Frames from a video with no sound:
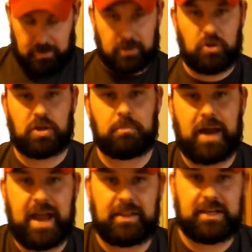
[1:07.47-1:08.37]
Now, you can
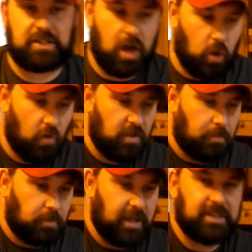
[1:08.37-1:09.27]
buy these all over
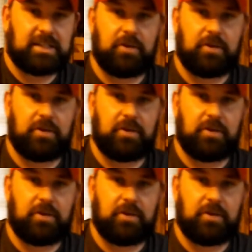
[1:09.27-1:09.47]
the place.